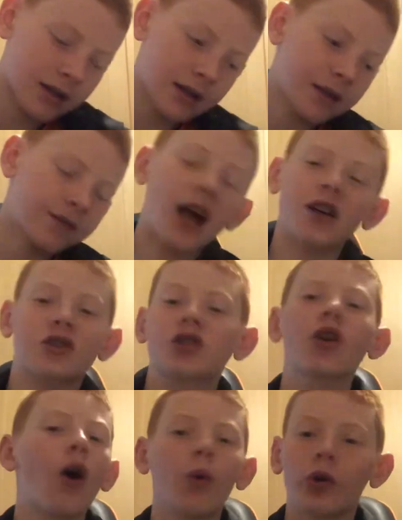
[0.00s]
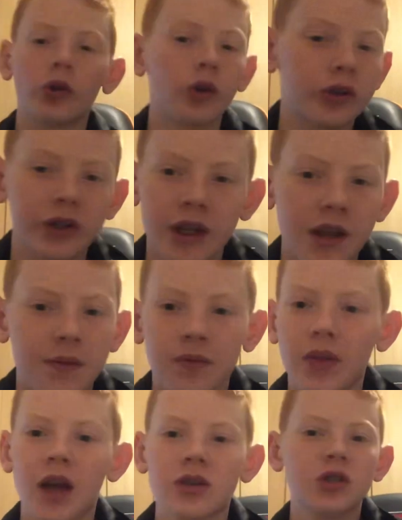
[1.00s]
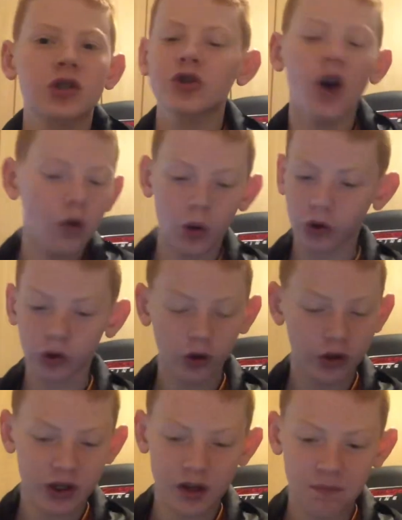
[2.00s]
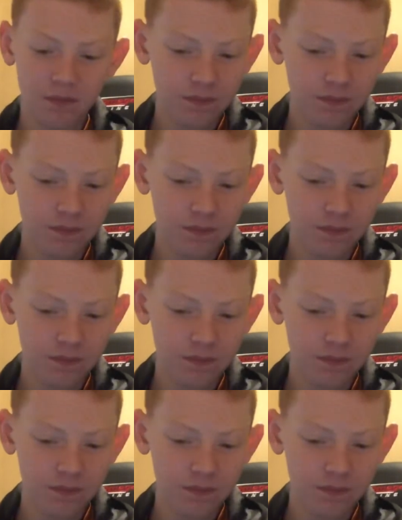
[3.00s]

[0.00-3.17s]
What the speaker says: That's so unlucky. That's so unlucky.